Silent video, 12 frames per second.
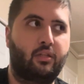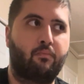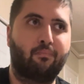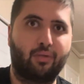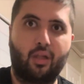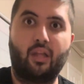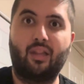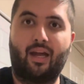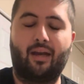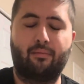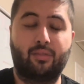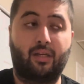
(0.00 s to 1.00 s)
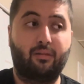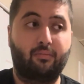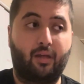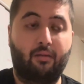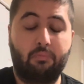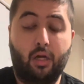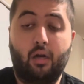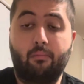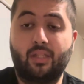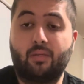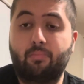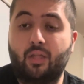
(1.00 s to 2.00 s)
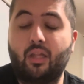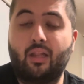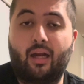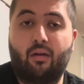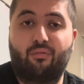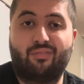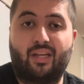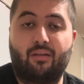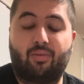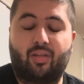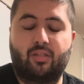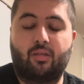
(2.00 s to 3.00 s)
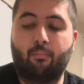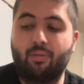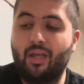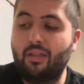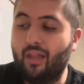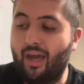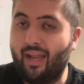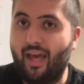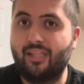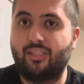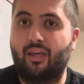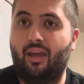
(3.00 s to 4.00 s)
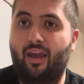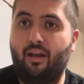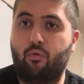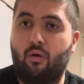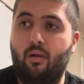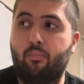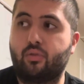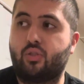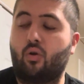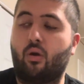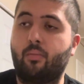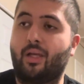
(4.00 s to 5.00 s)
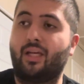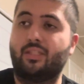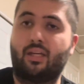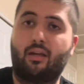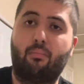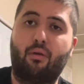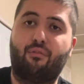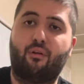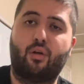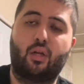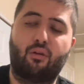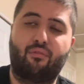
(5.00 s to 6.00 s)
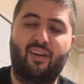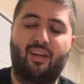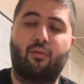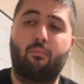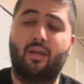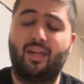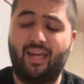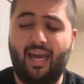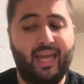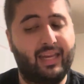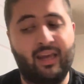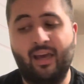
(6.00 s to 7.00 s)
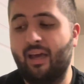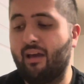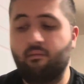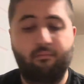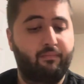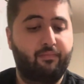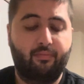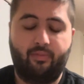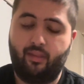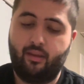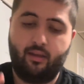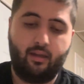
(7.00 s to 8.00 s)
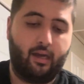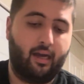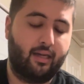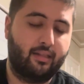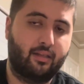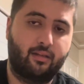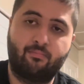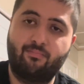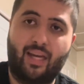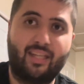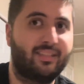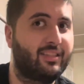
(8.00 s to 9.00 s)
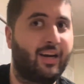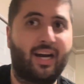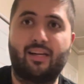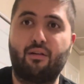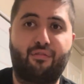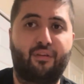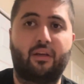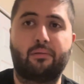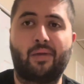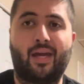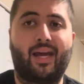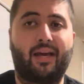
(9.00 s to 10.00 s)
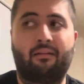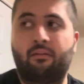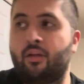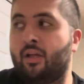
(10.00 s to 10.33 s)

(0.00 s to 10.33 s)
bloodline. I'm talking about. I'm talking about the bloodline over here because the bloodline has an incredible story. But that's gonna be for another video. But again, I don't know. I don't know how to feel, man.